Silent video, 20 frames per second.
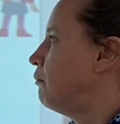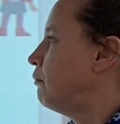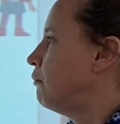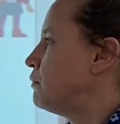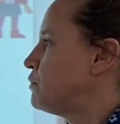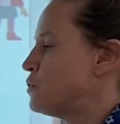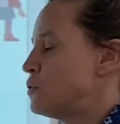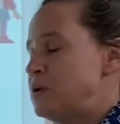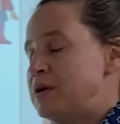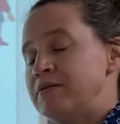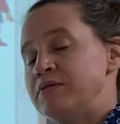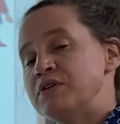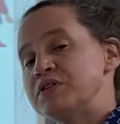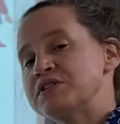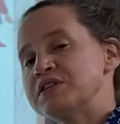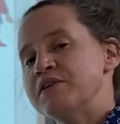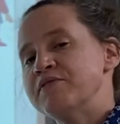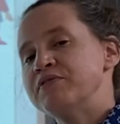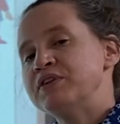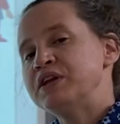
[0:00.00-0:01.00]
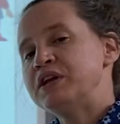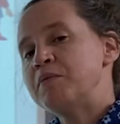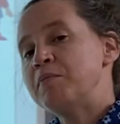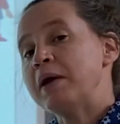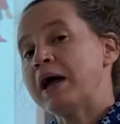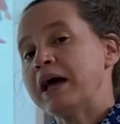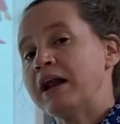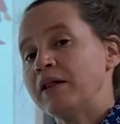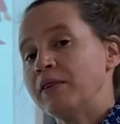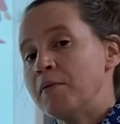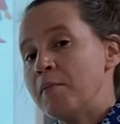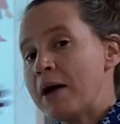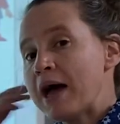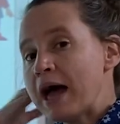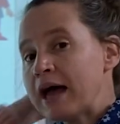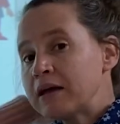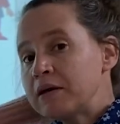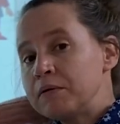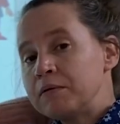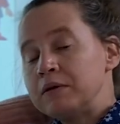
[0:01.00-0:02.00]
So give yourself a little pat on the
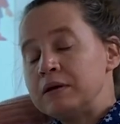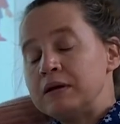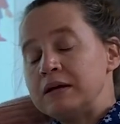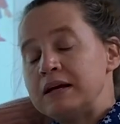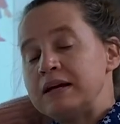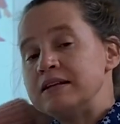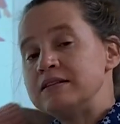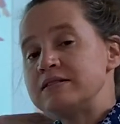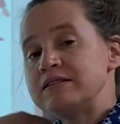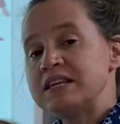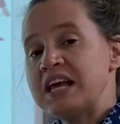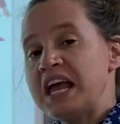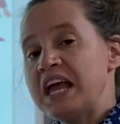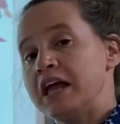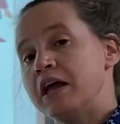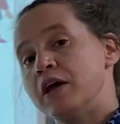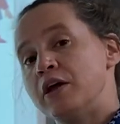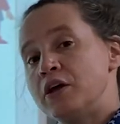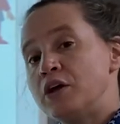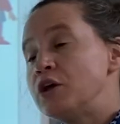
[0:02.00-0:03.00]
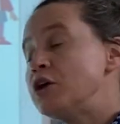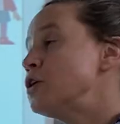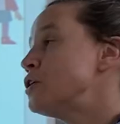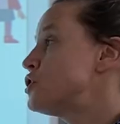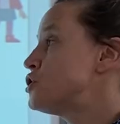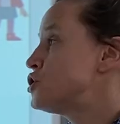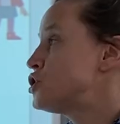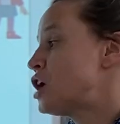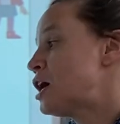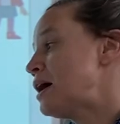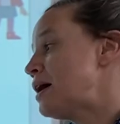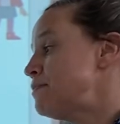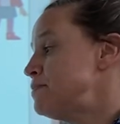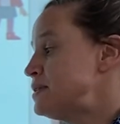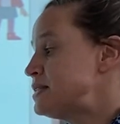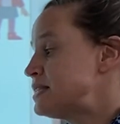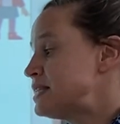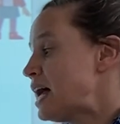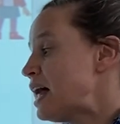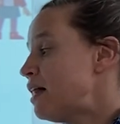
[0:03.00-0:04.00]
back and say, good job,
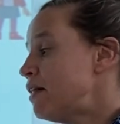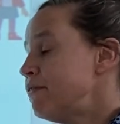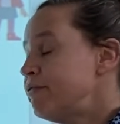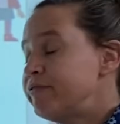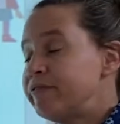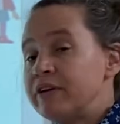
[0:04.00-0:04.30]
self.